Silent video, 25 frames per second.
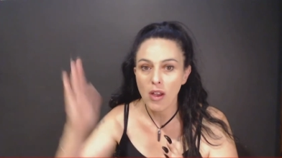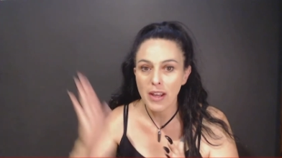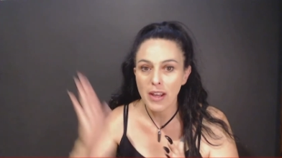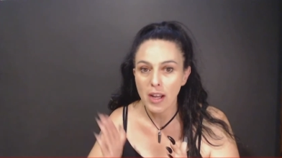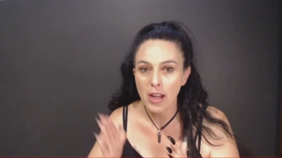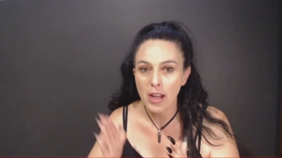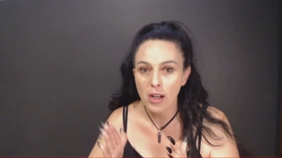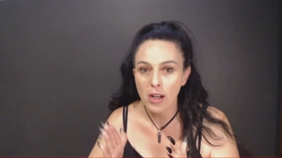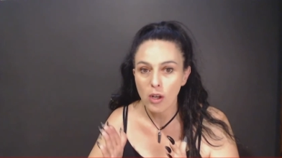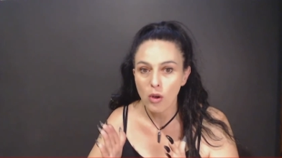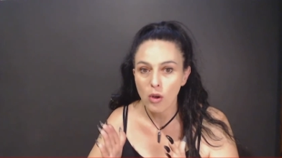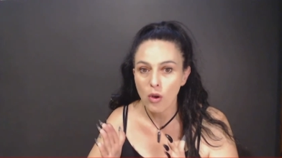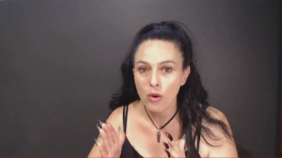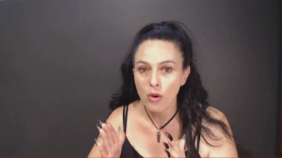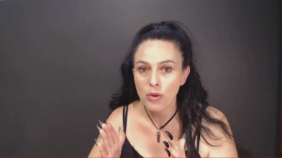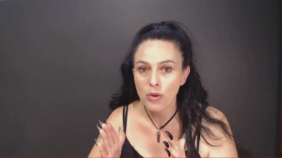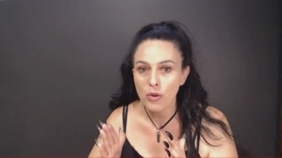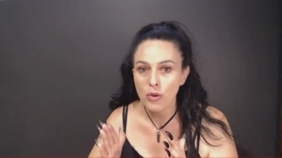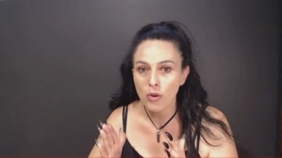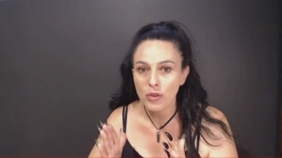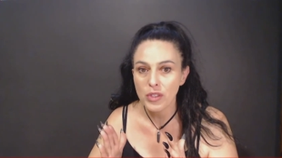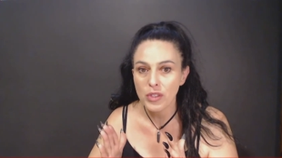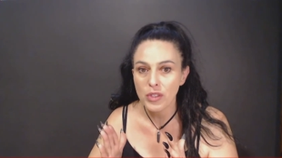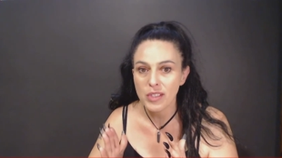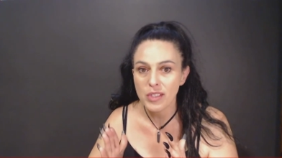and low on
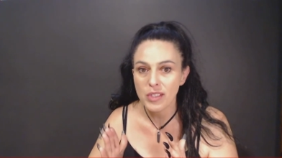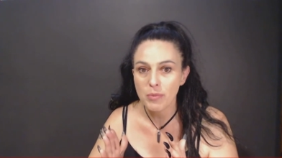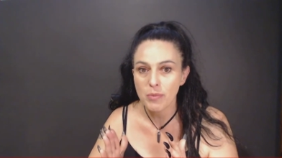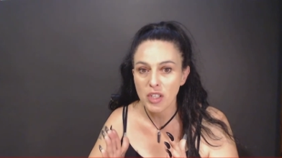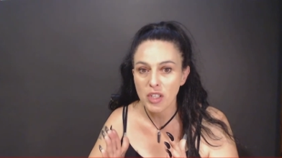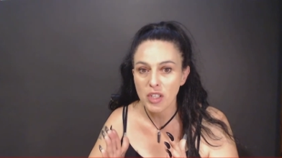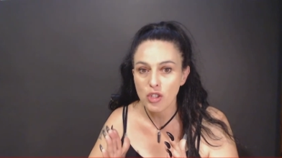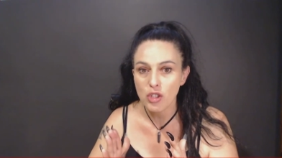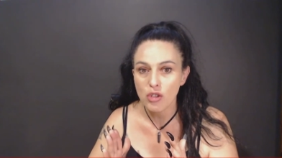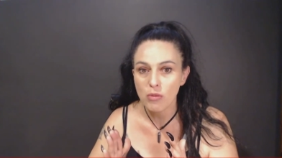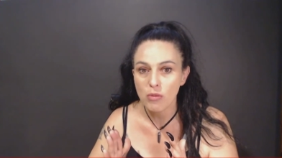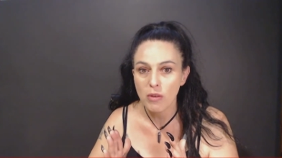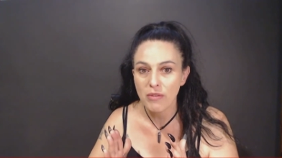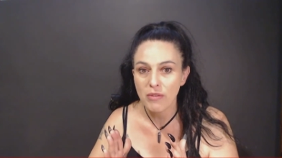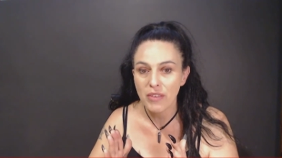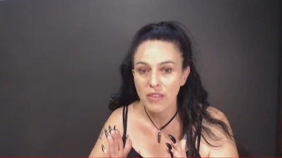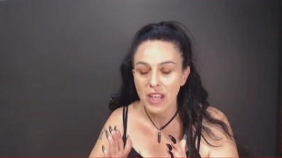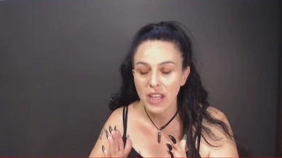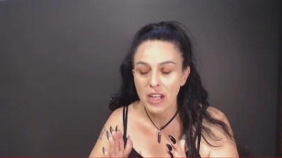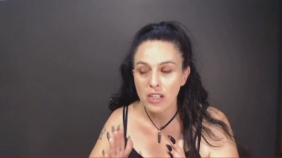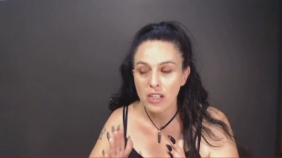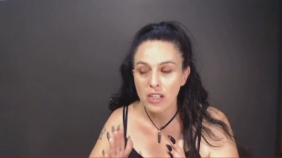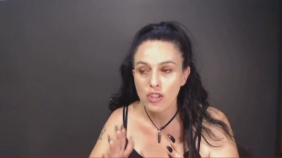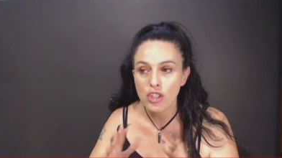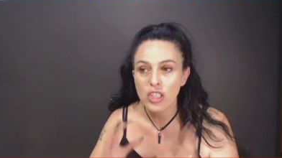the spectrum of
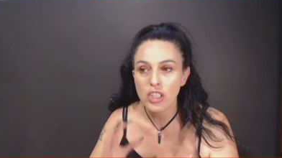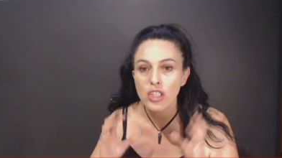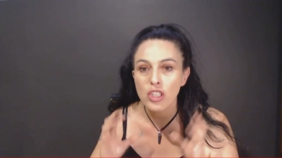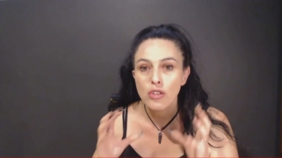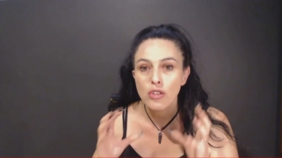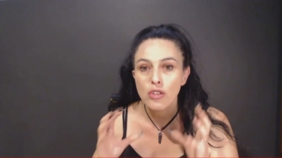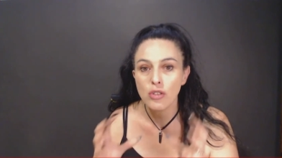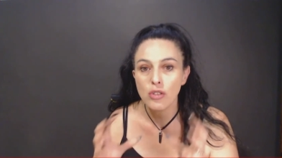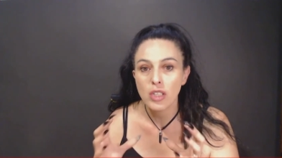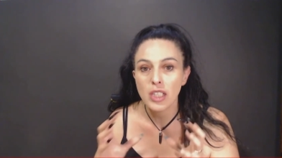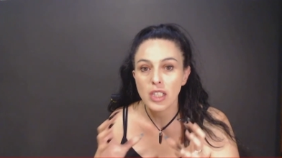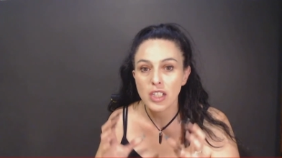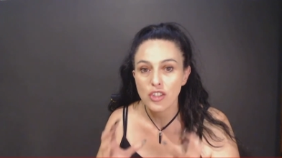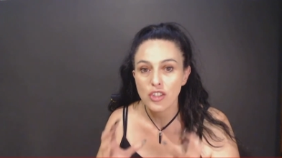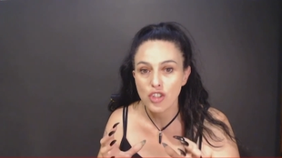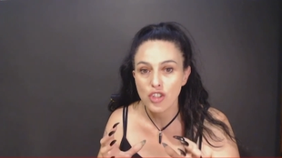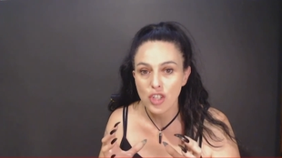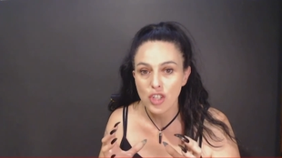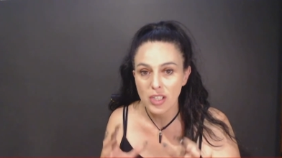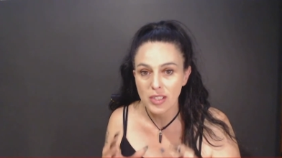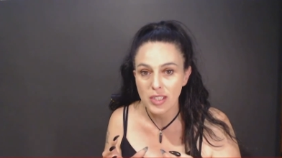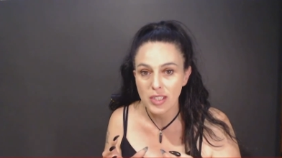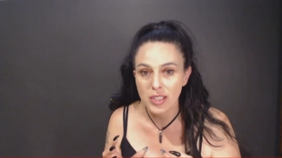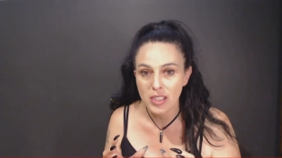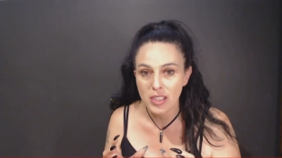energy, you can
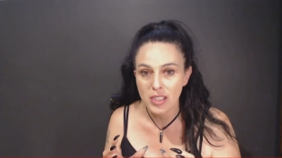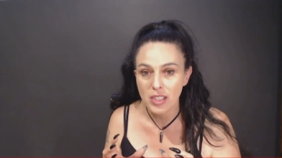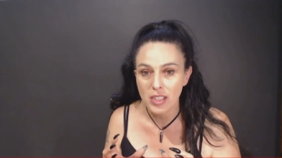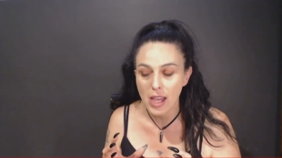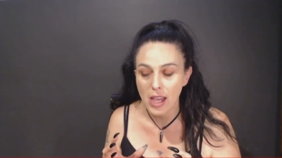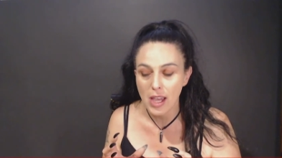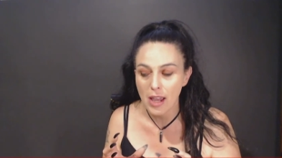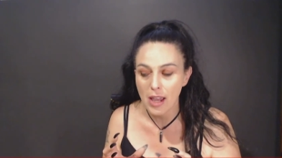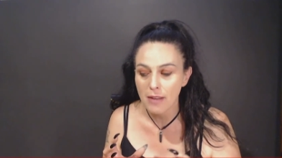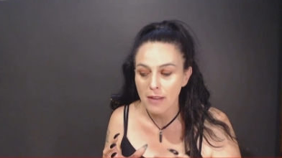adjust to that.